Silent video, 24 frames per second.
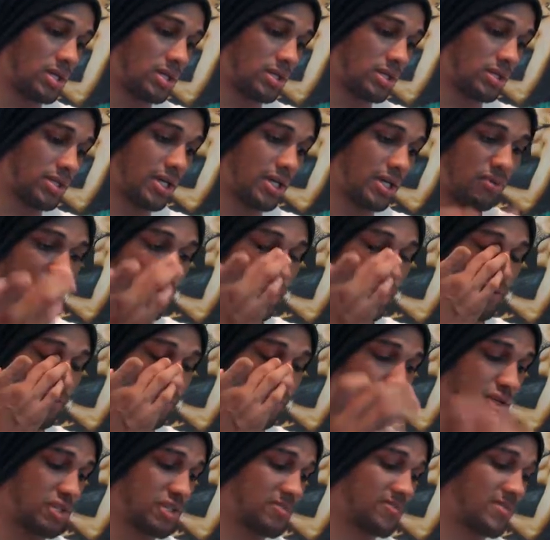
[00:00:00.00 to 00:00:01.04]
Then we had our
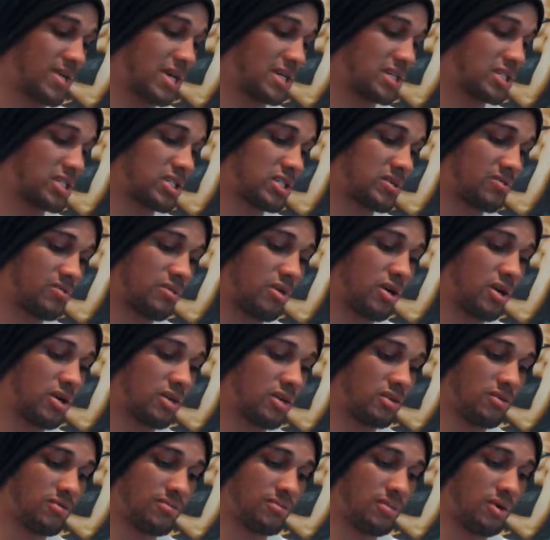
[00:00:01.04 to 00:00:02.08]
first match, Marty
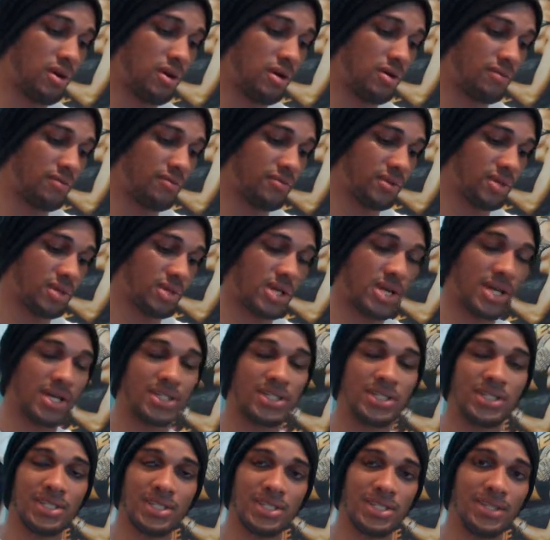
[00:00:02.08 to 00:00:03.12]
the Moth
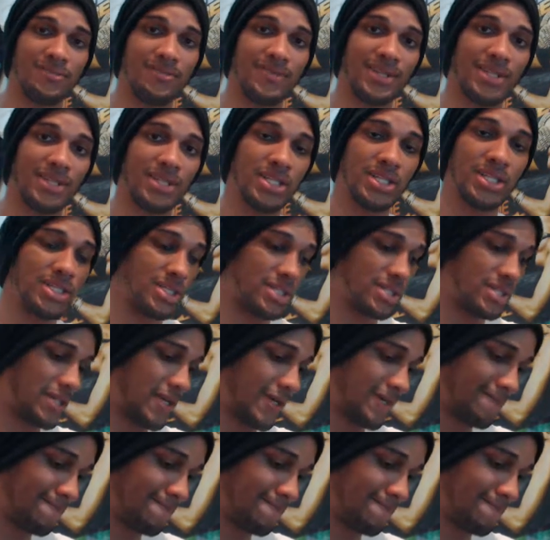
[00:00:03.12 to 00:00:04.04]
against Ivelisse.